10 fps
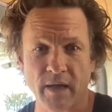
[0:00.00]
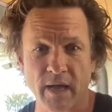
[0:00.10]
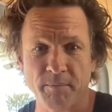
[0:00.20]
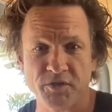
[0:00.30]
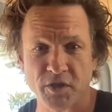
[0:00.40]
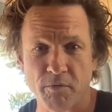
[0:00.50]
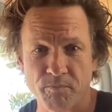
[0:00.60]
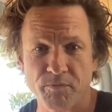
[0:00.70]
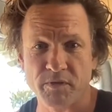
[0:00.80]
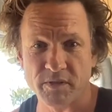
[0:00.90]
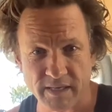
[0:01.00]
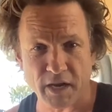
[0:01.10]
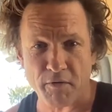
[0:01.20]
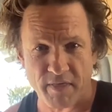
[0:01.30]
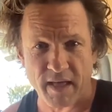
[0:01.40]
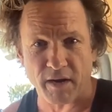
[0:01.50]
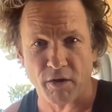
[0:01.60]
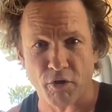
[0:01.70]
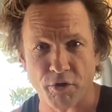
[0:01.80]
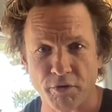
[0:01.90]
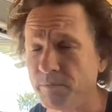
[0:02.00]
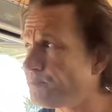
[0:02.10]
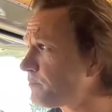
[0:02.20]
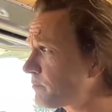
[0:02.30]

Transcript: Um, so get over that little hurdle.